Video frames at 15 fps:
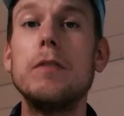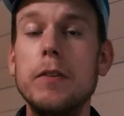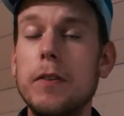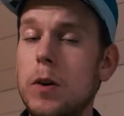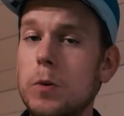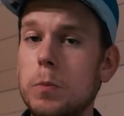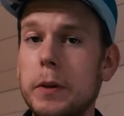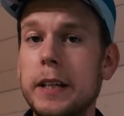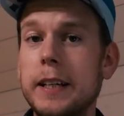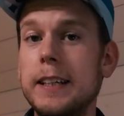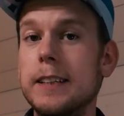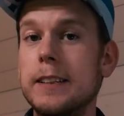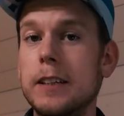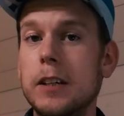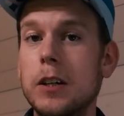We won't be
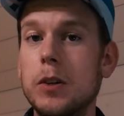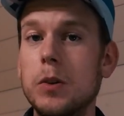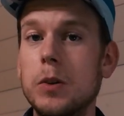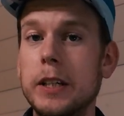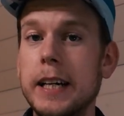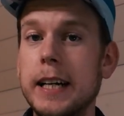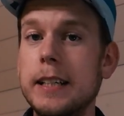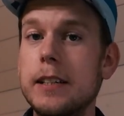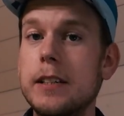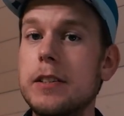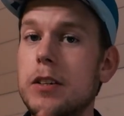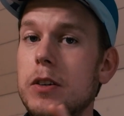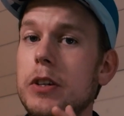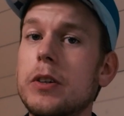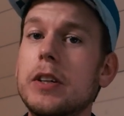needing the code yet,
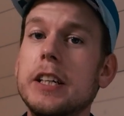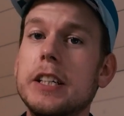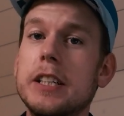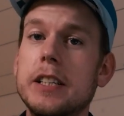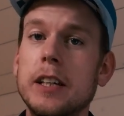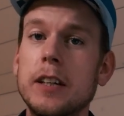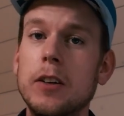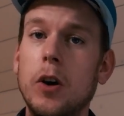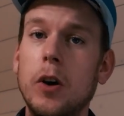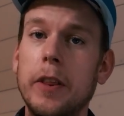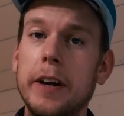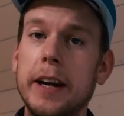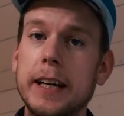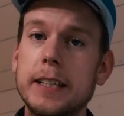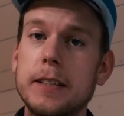so you can just ignore the
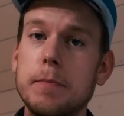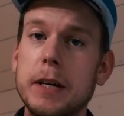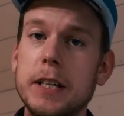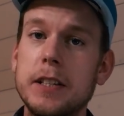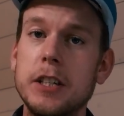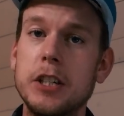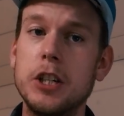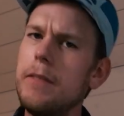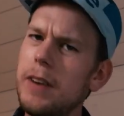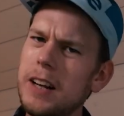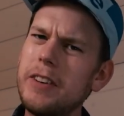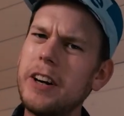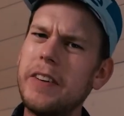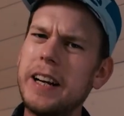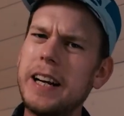next message. While
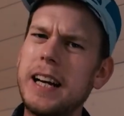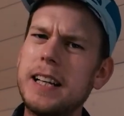we're in